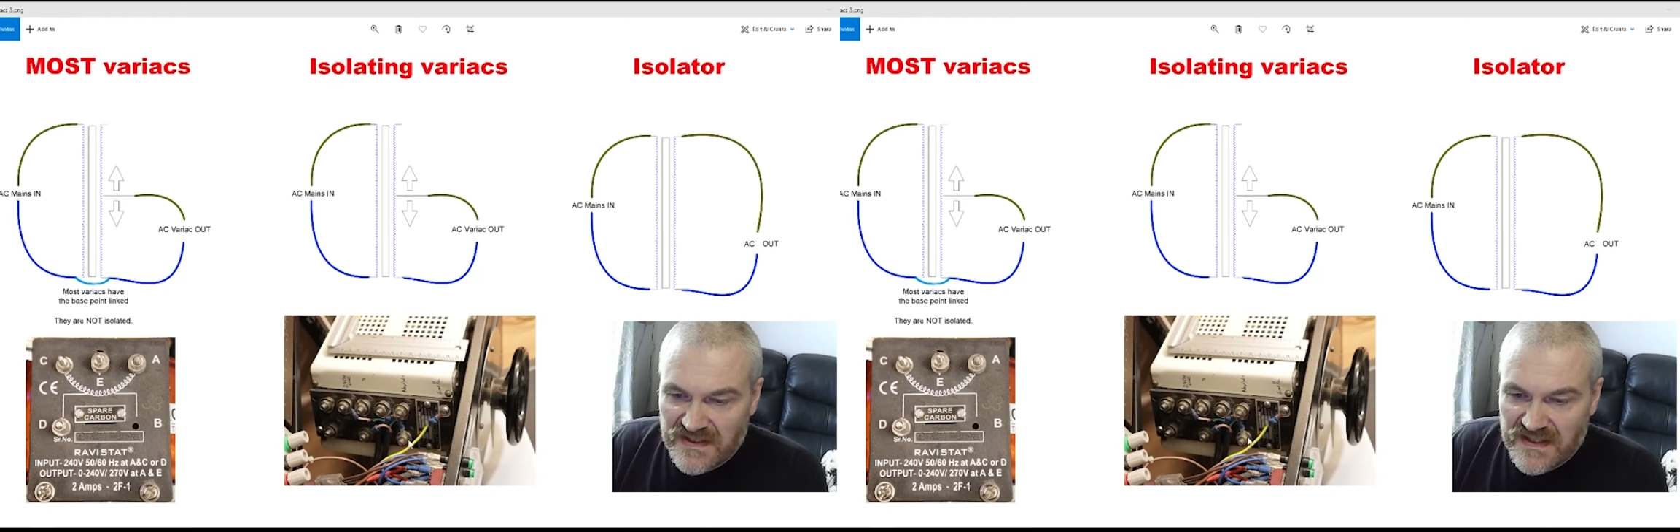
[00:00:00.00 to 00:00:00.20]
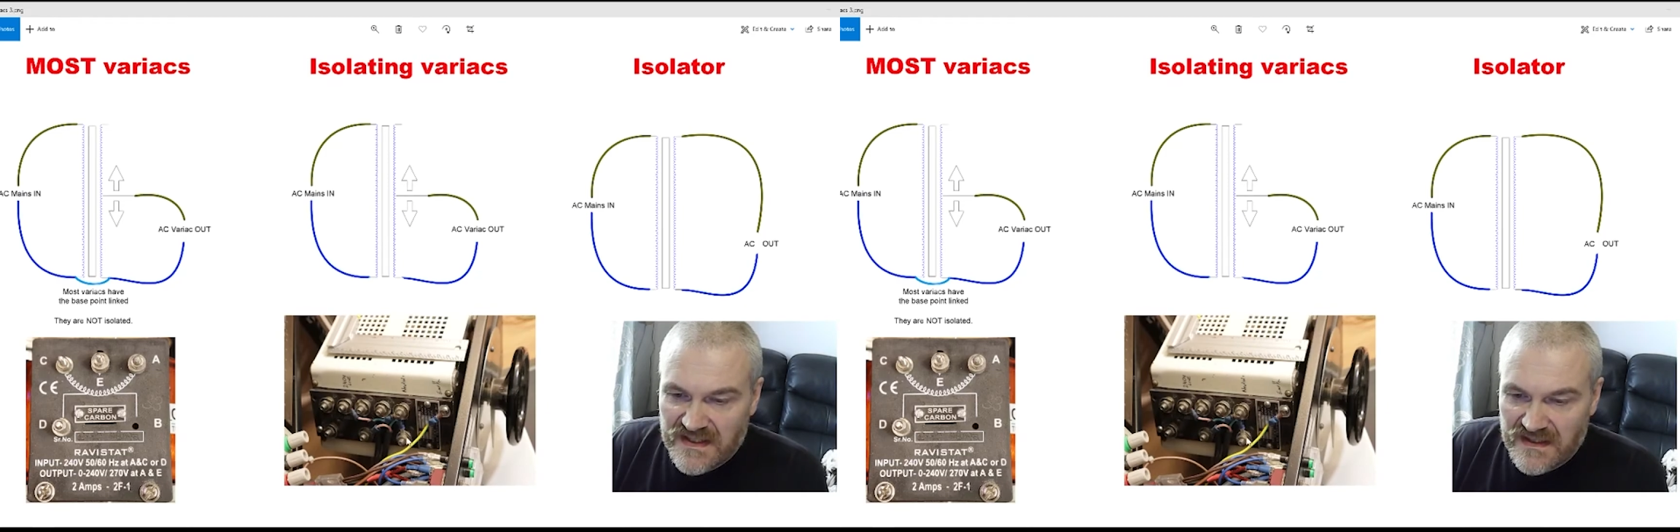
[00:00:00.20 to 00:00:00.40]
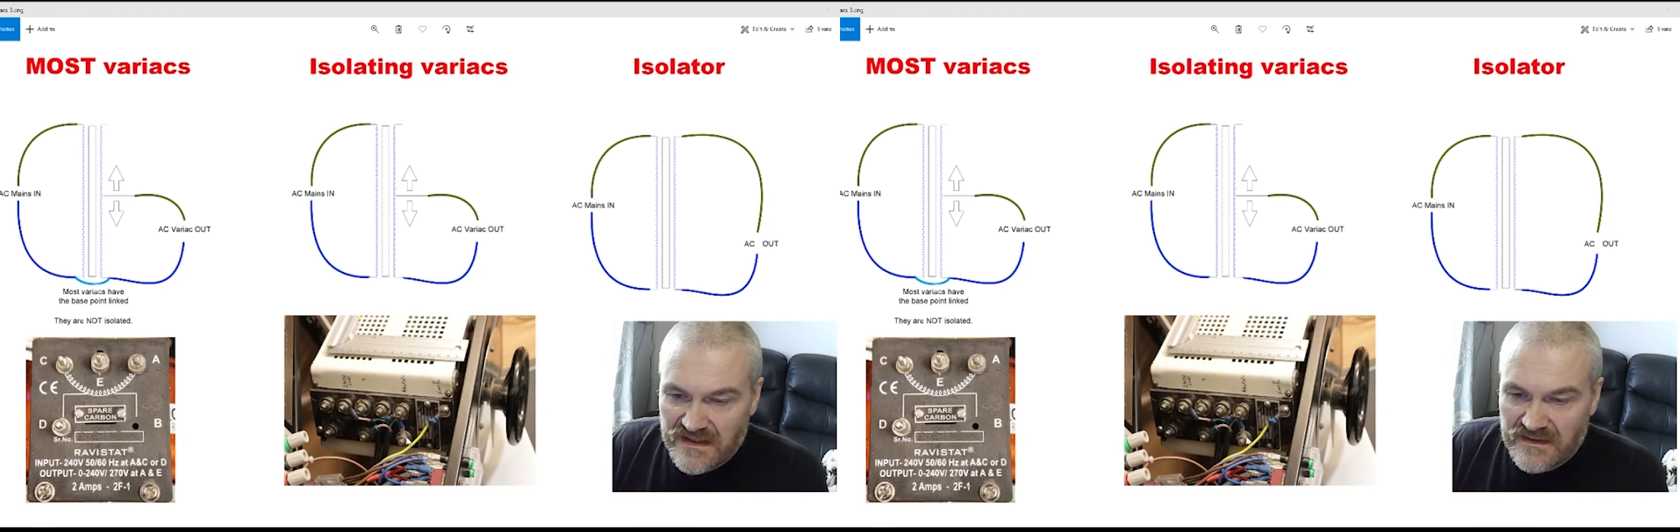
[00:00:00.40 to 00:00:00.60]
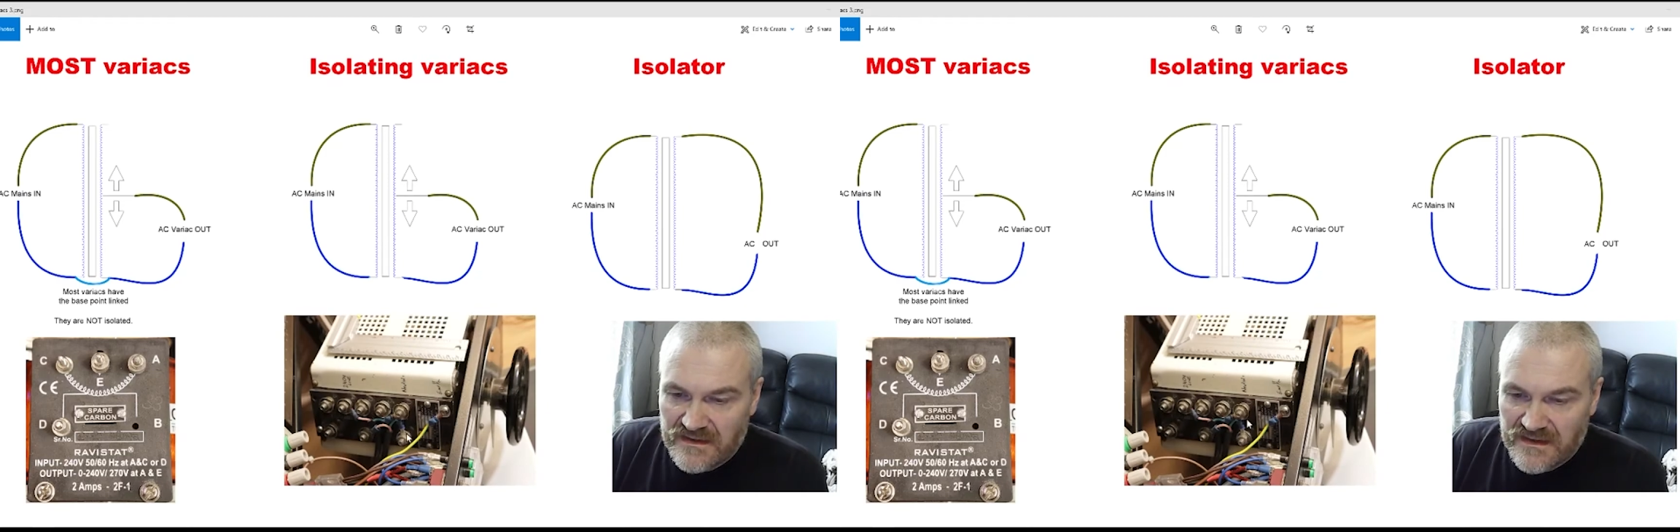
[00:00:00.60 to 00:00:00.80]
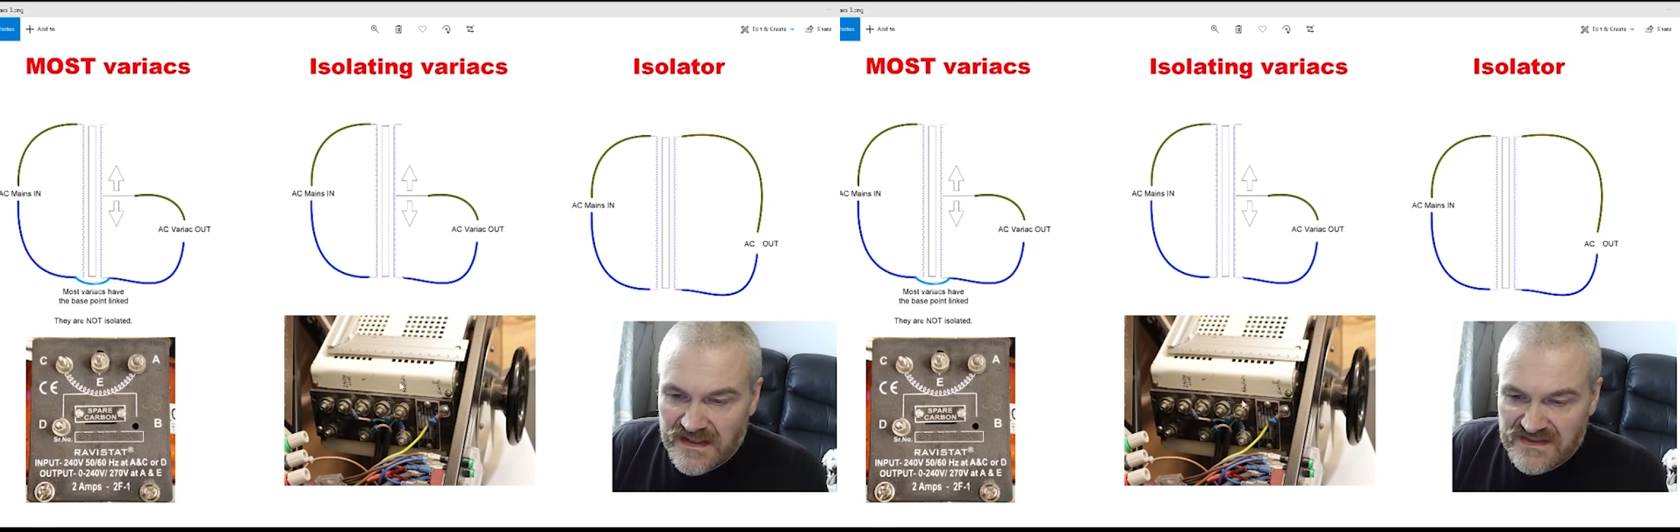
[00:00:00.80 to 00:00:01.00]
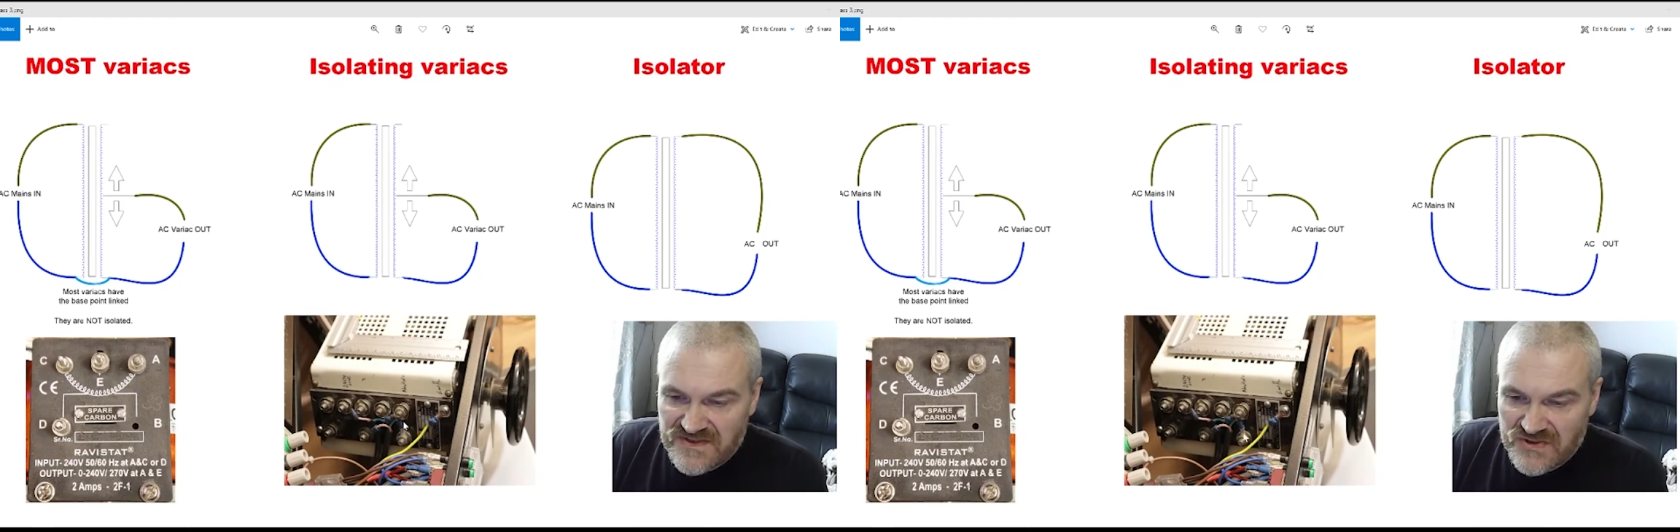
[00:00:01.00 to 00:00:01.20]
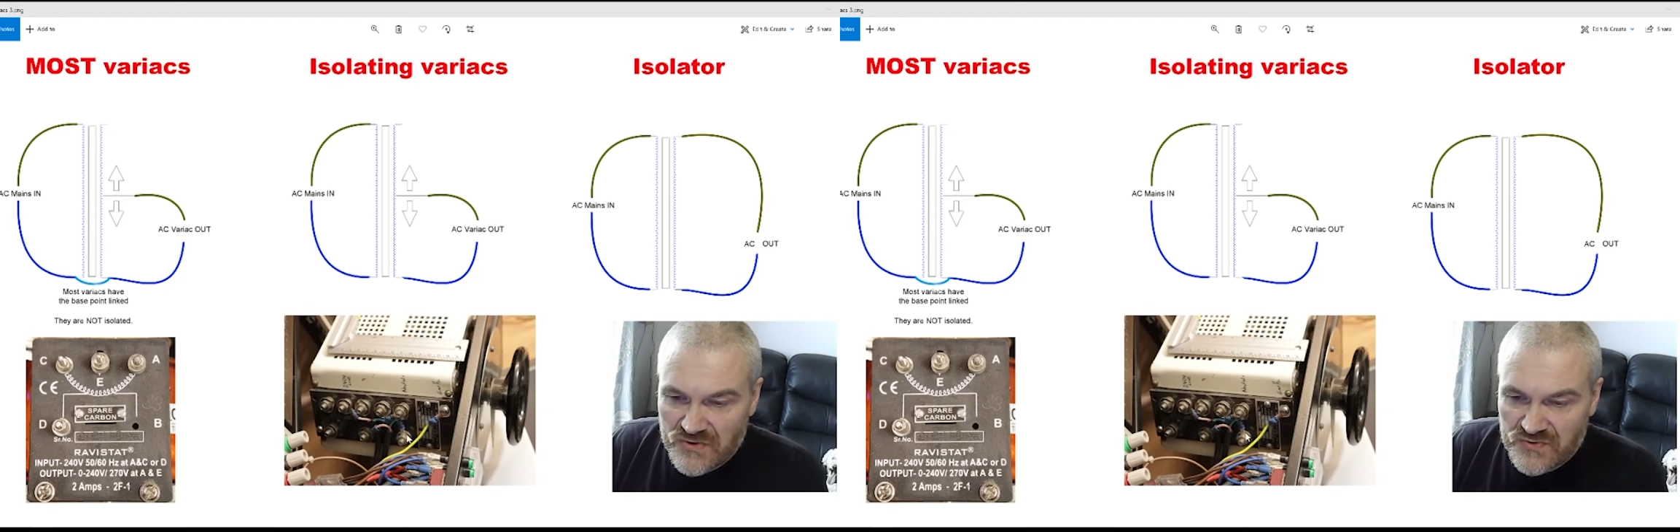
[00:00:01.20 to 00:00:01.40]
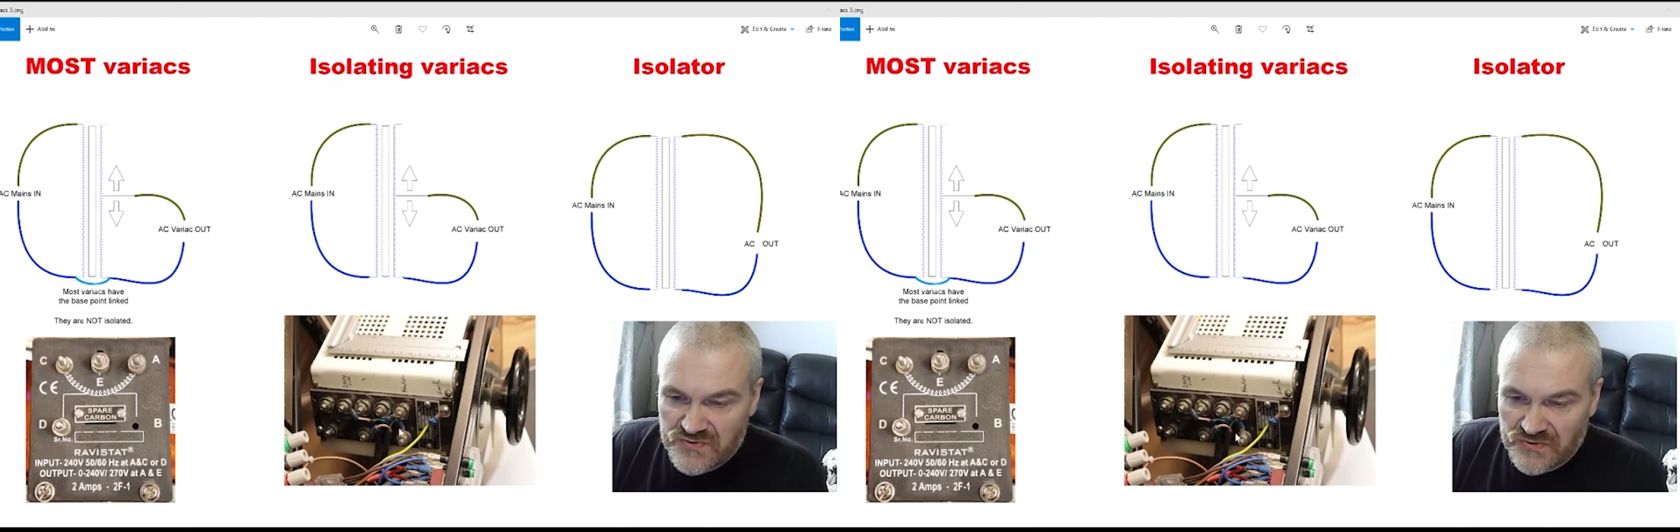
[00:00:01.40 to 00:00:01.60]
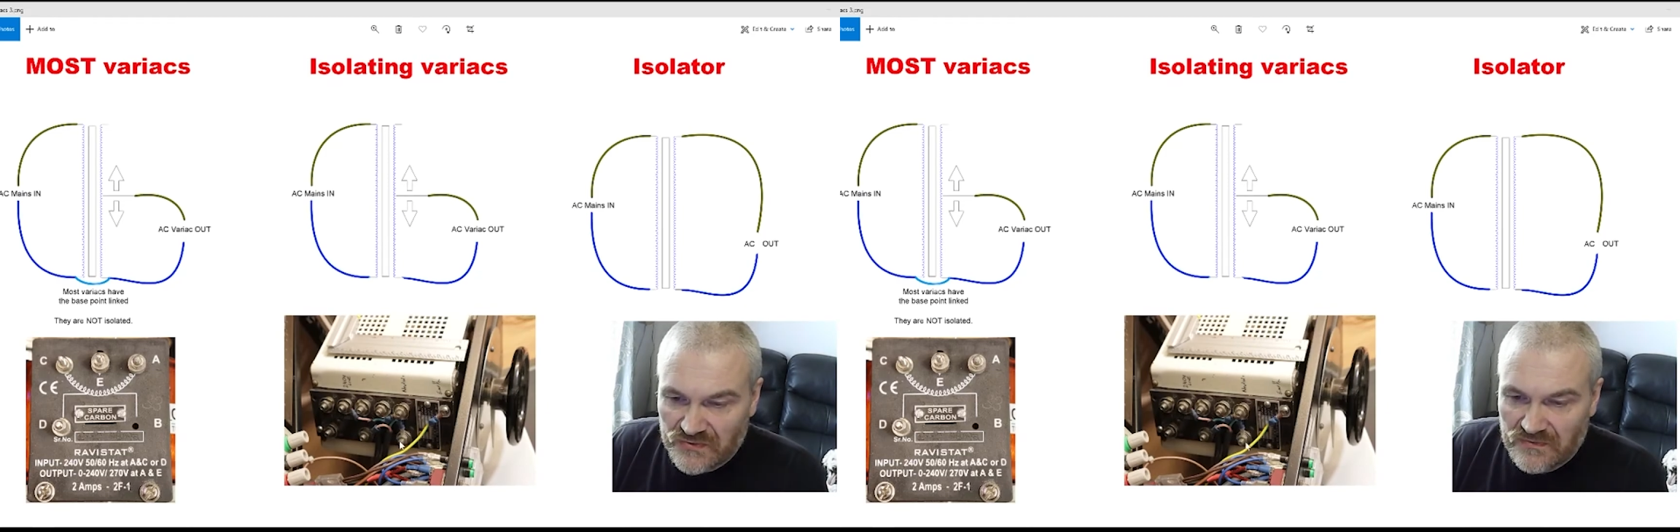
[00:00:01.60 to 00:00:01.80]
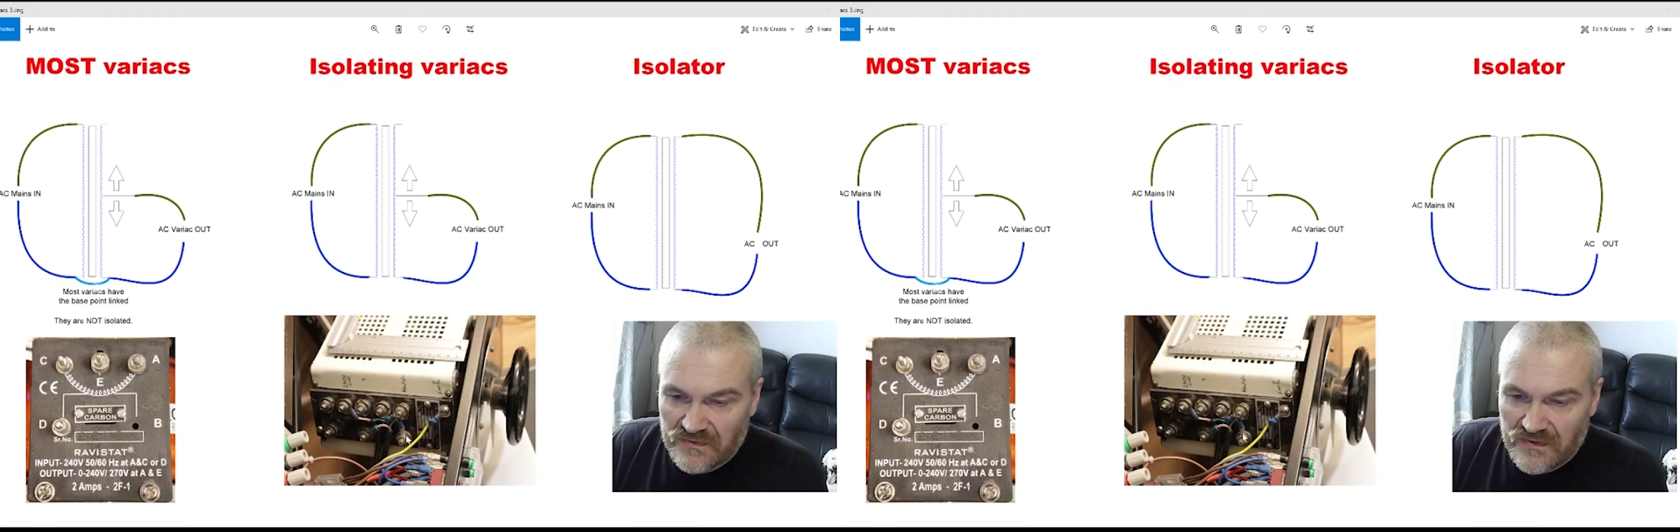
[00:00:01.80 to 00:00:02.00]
here is the neutral